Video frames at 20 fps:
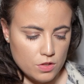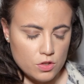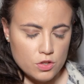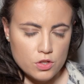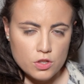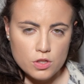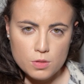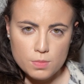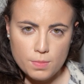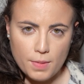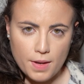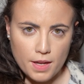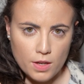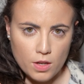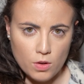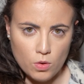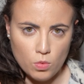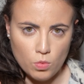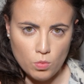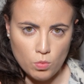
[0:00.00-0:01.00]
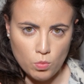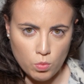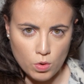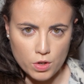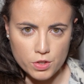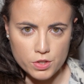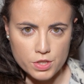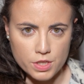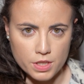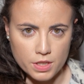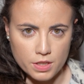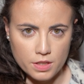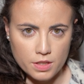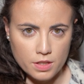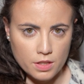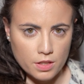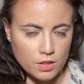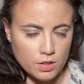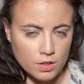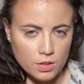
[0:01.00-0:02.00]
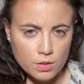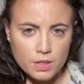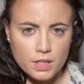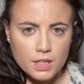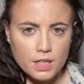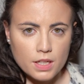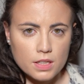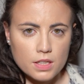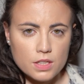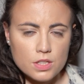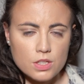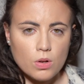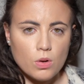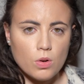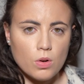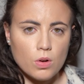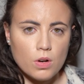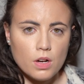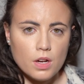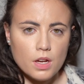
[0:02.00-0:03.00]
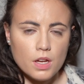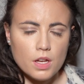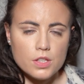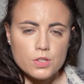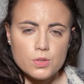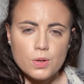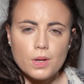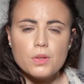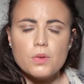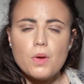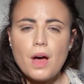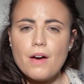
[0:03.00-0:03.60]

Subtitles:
Just by watching, looking at the score, try to